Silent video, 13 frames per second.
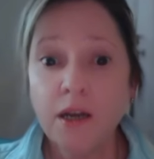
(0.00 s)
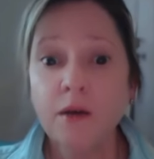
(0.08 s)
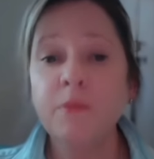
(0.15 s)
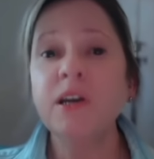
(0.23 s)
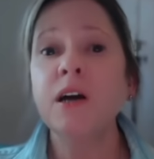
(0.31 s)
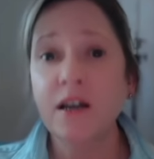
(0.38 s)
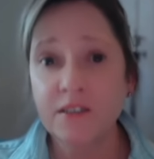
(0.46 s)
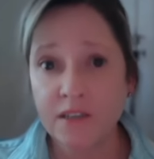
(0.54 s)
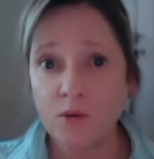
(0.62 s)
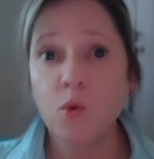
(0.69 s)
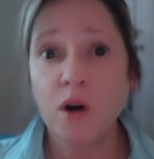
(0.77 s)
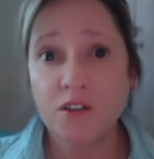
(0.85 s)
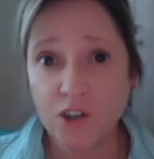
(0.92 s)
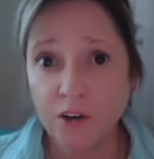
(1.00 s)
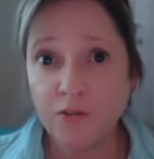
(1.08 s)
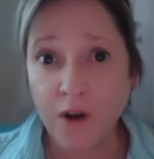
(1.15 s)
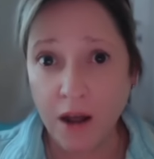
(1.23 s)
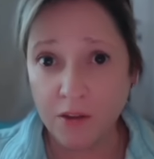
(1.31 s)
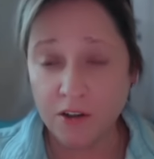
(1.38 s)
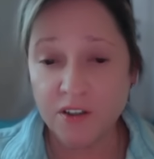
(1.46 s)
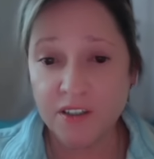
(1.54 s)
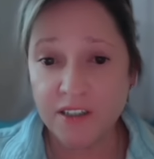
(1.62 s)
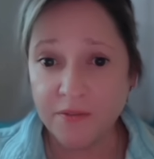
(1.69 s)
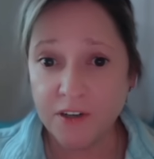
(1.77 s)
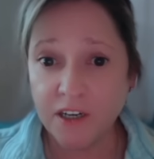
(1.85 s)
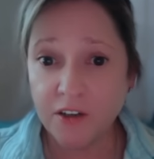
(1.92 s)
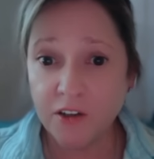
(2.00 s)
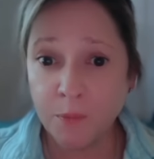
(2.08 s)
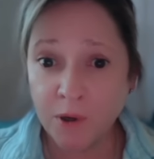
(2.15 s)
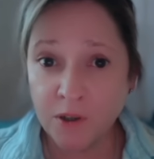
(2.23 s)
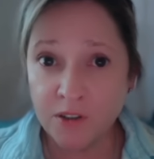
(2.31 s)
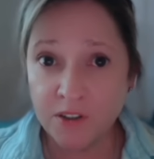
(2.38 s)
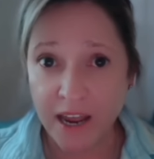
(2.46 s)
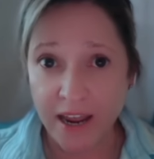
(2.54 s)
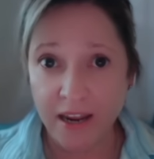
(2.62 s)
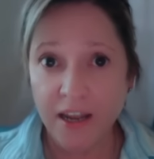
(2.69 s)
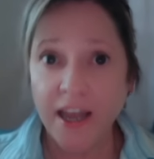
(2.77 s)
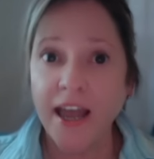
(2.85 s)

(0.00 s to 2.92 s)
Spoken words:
because it was her father's 70th birthday,